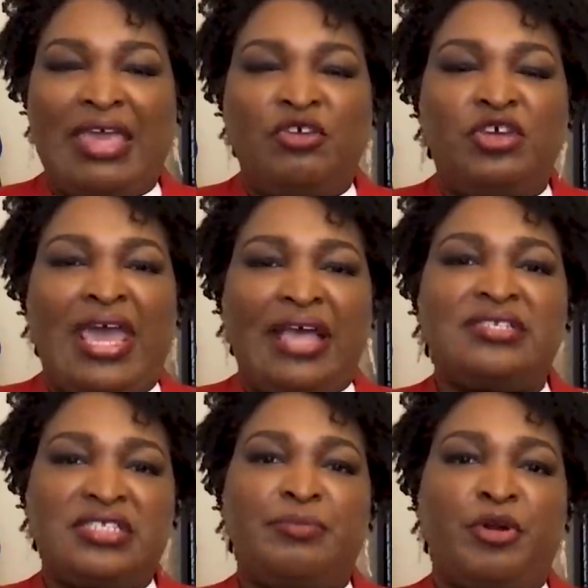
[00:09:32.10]
could
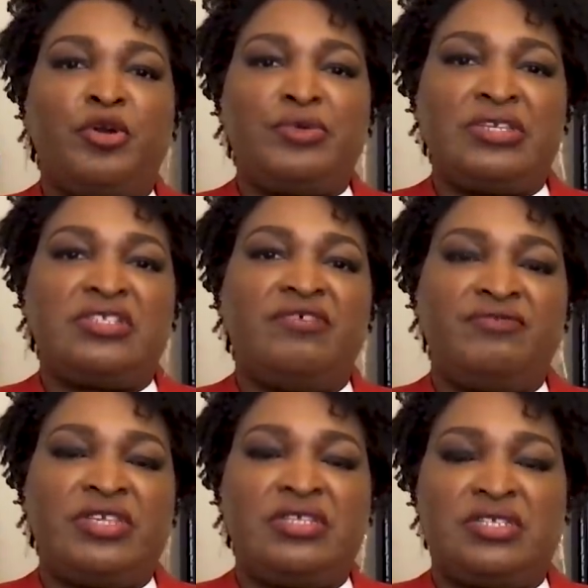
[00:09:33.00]
access the perquisites
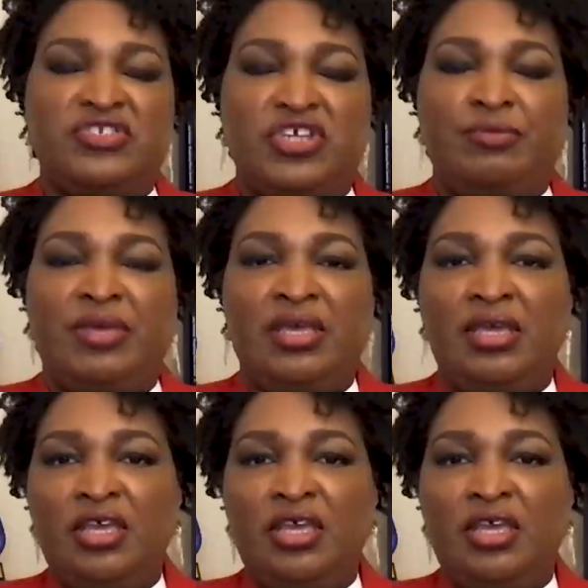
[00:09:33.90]
of citizenship.